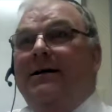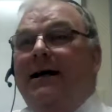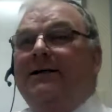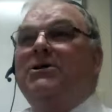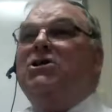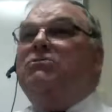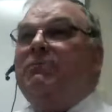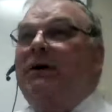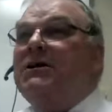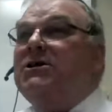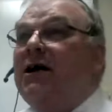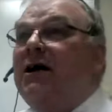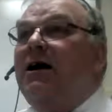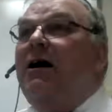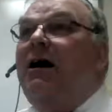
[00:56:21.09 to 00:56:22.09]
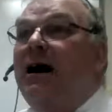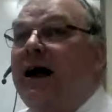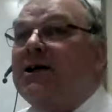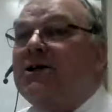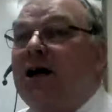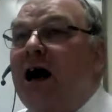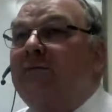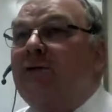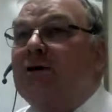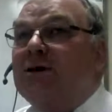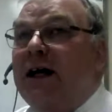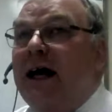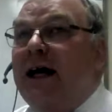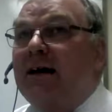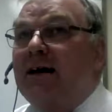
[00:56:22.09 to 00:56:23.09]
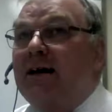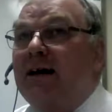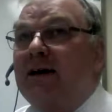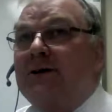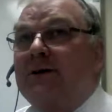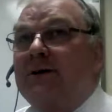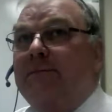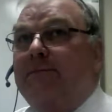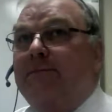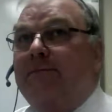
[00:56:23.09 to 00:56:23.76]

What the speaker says: It just means that God has not forsaken us.